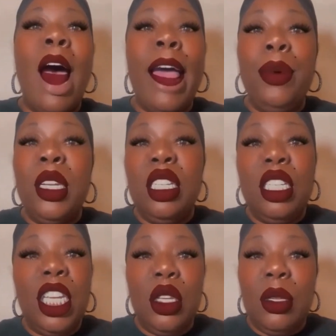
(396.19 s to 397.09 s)
Why
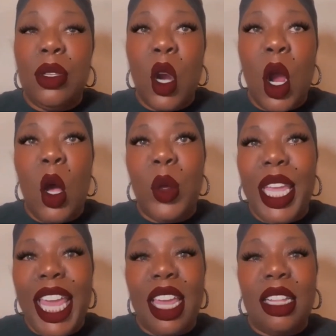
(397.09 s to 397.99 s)
wouldn't she use her
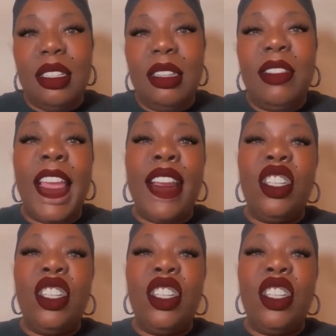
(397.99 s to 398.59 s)
own kids?